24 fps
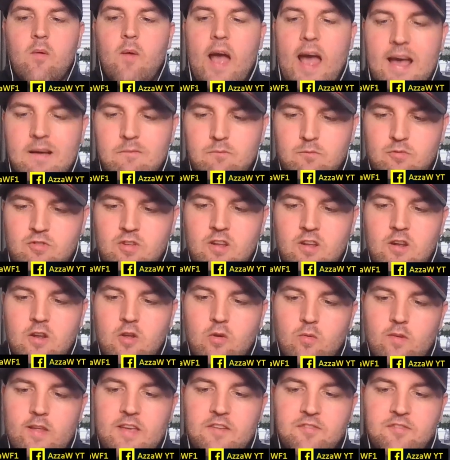
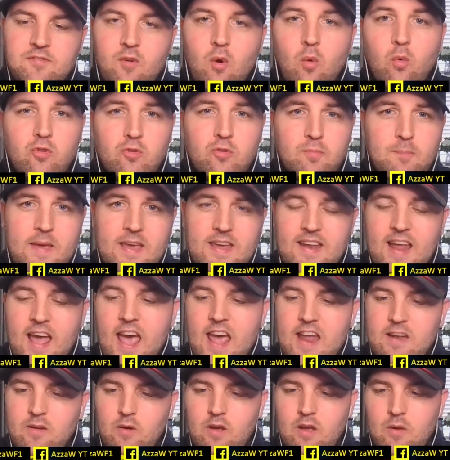absolutely full speed
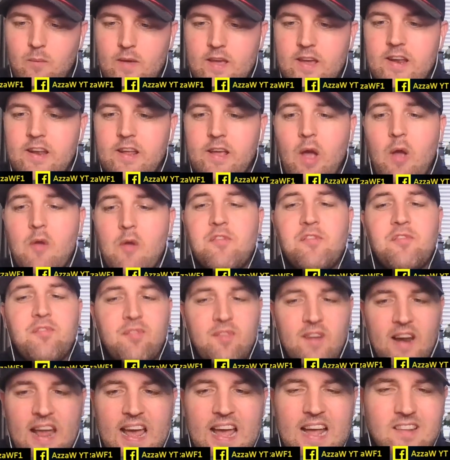ahead here. We're going to go
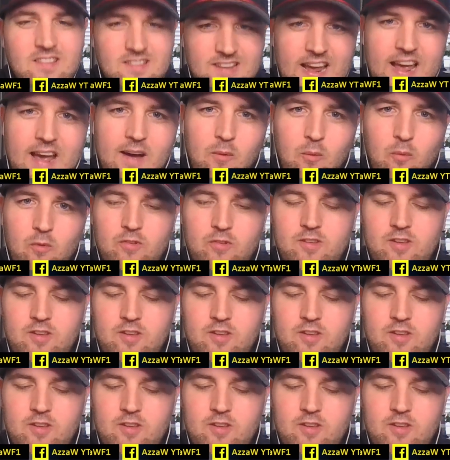flat out